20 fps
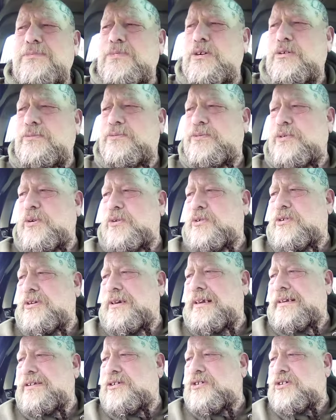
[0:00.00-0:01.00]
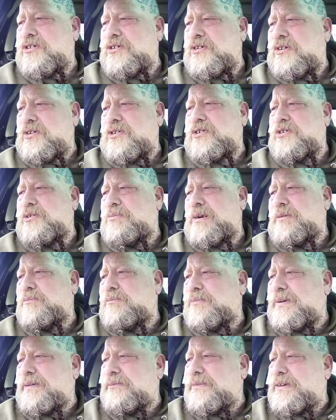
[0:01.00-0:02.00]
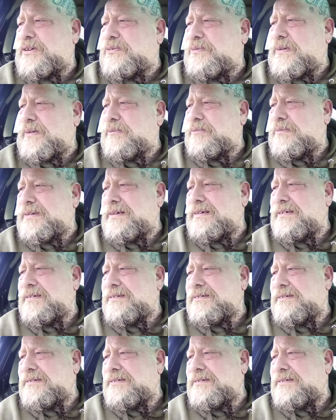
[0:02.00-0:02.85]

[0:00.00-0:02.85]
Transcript: unfortunately, he's just lost a member of his family